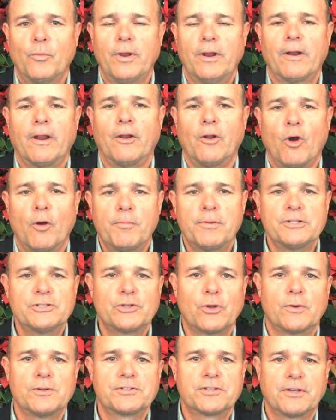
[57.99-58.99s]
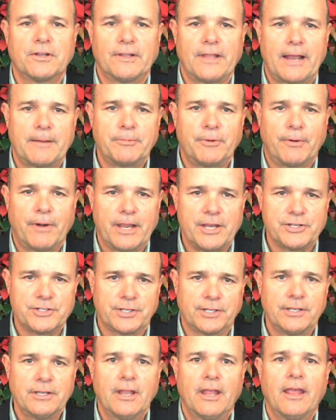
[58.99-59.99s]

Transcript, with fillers: We are an open source collaboration,